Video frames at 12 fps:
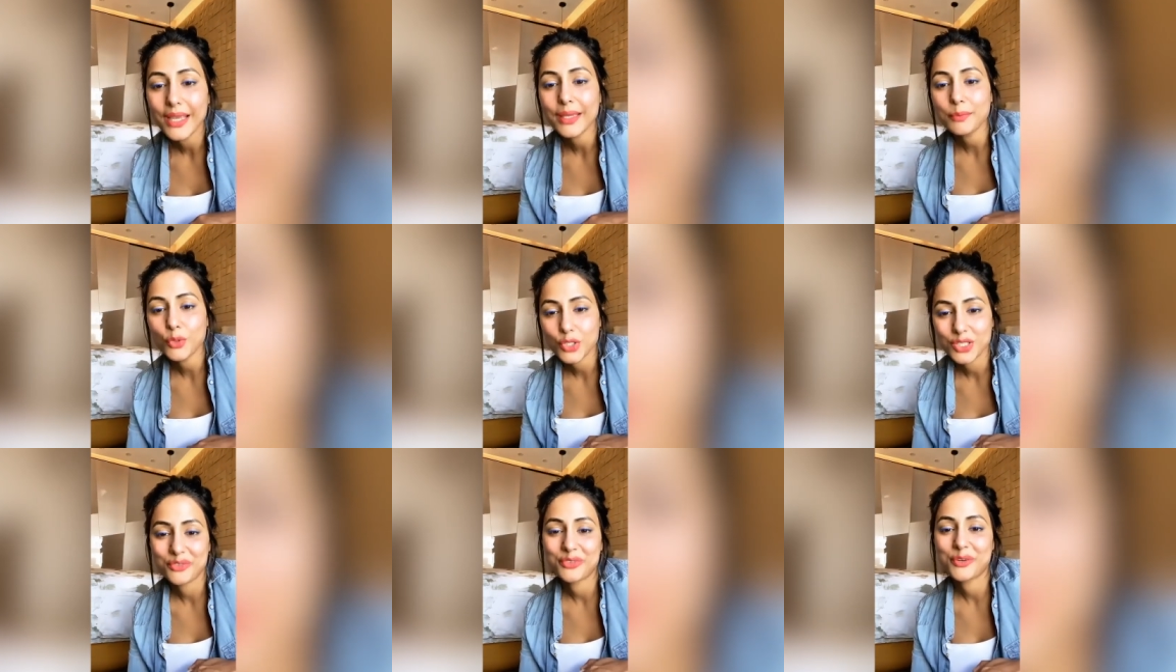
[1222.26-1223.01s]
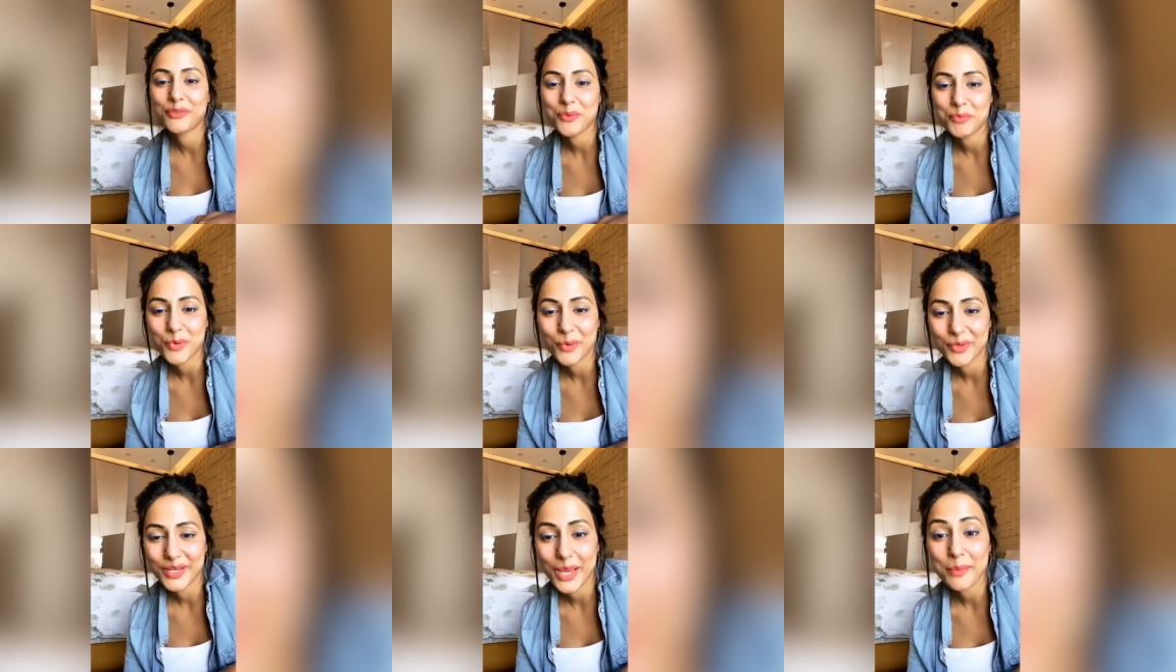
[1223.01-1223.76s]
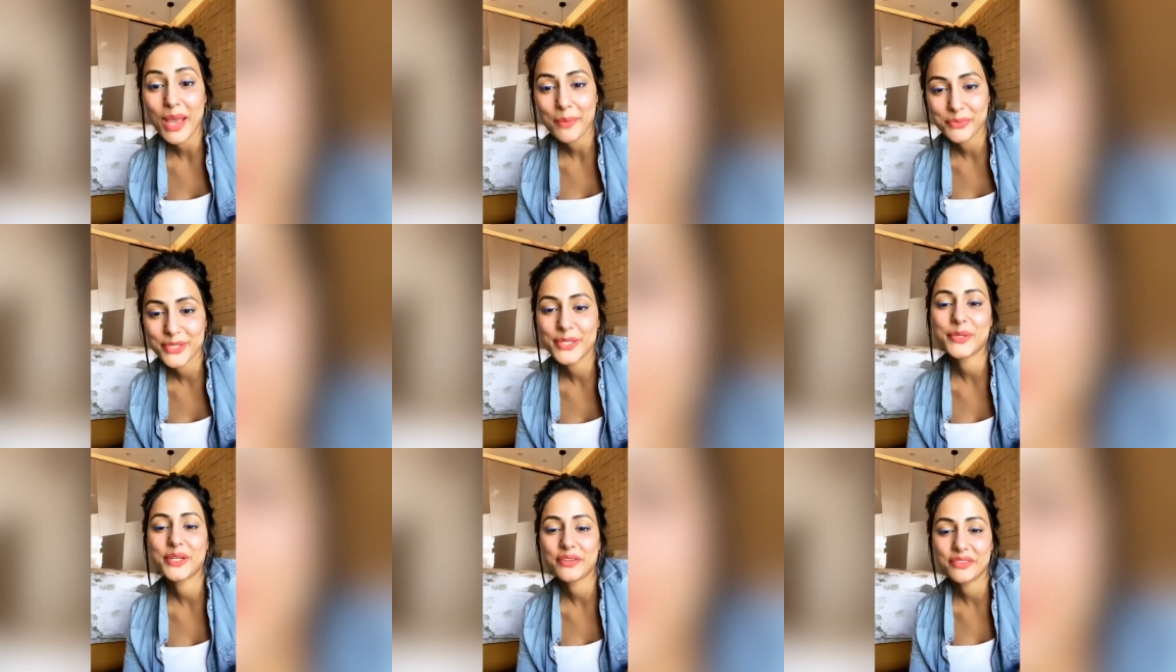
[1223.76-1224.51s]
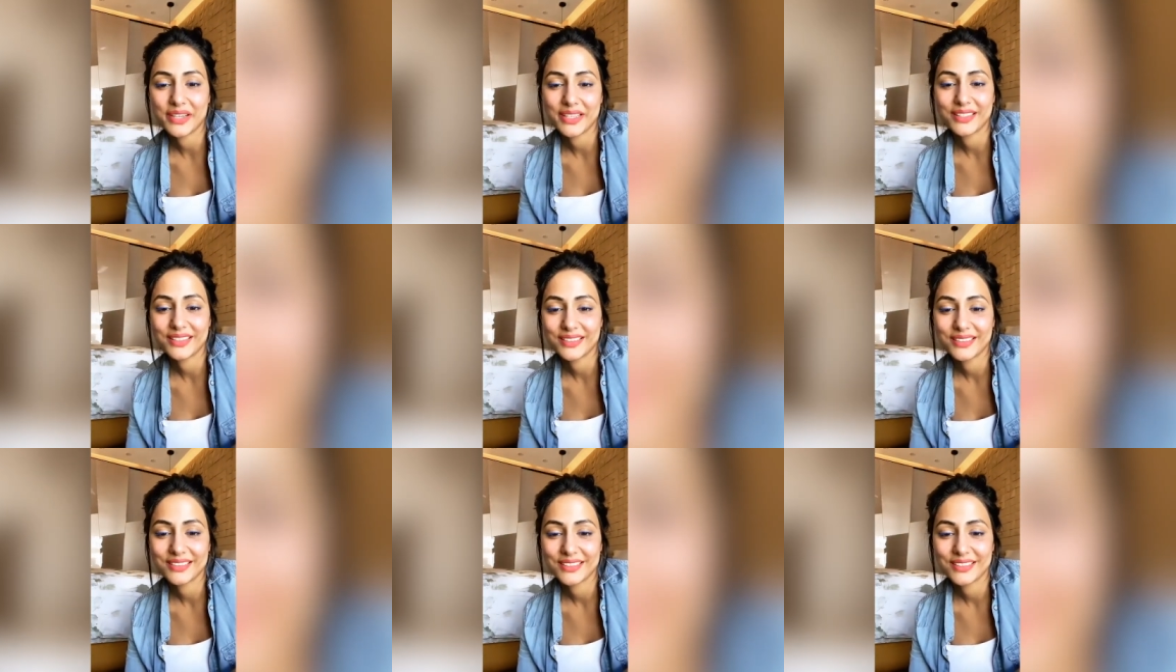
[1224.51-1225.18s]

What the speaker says: I am not suffering from cold. I am absolutely fine.